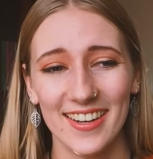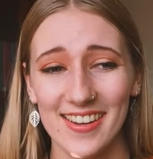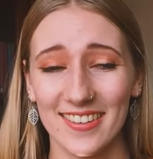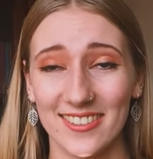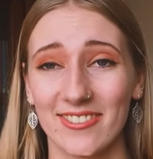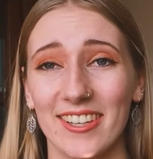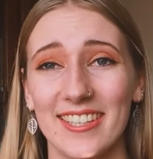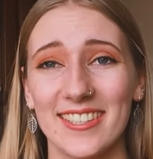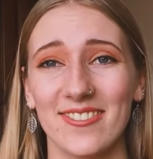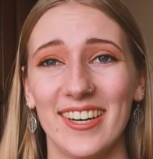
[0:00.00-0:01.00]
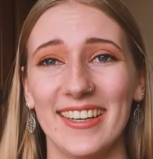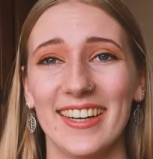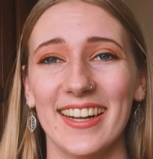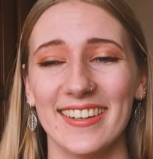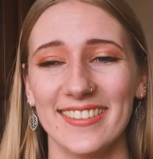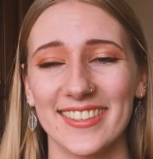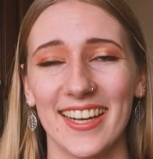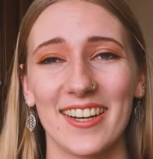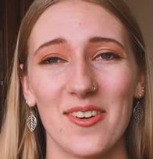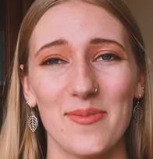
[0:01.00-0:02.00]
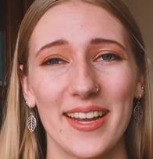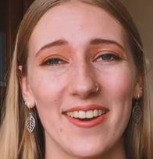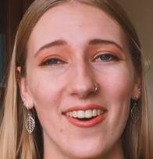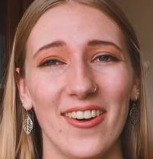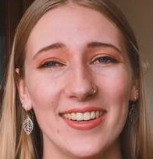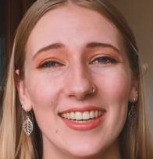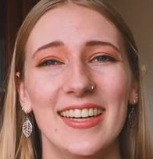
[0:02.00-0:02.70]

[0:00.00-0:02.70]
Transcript: It was really sweet, and I was like, oh my god.